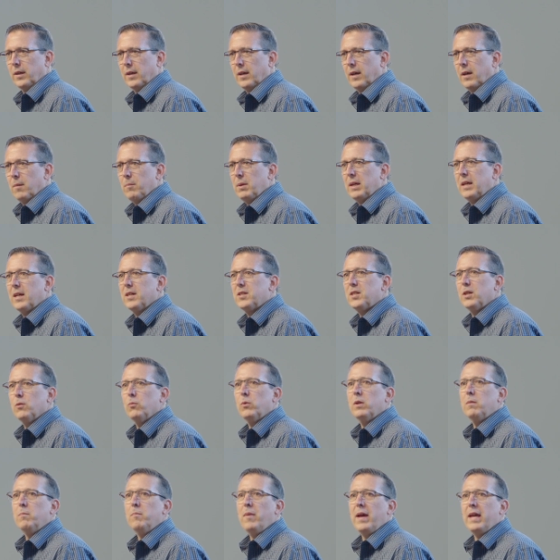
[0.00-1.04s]
because it
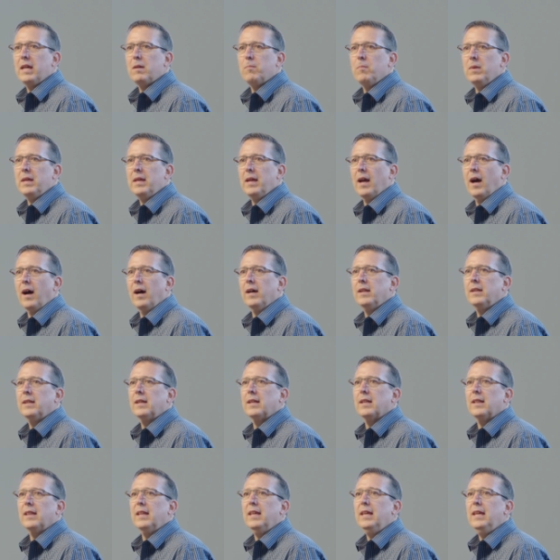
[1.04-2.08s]
would make me
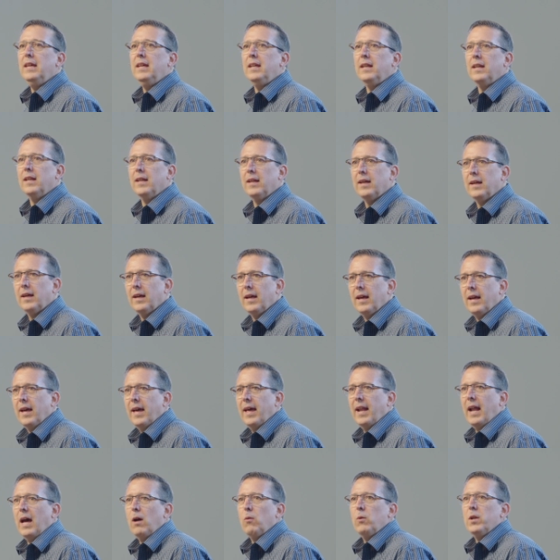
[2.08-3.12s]
unclean
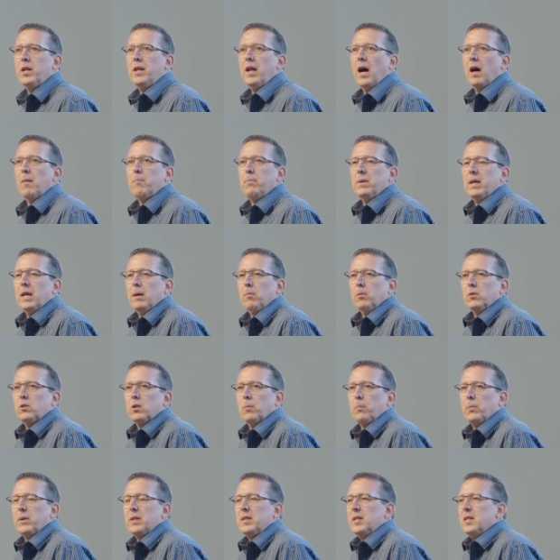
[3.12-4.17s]
and I would not be able to
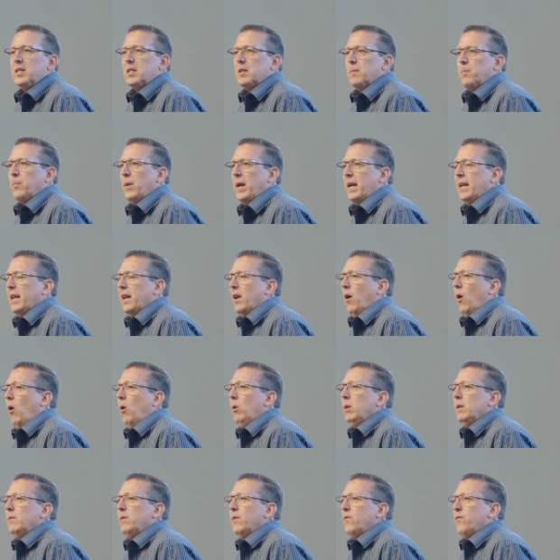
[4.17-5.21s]
participate in
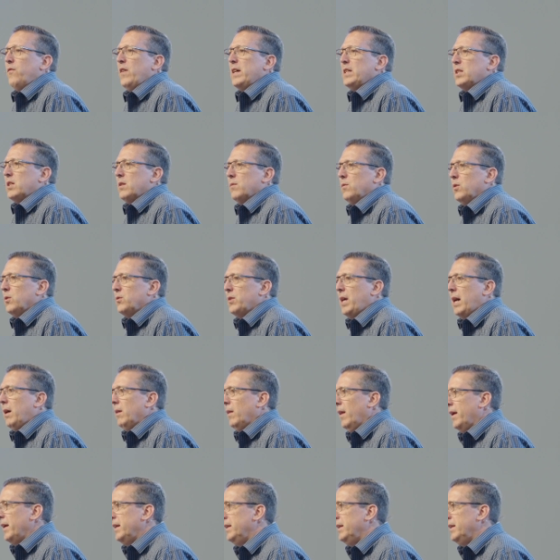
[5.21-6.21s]
all of the festivals outlined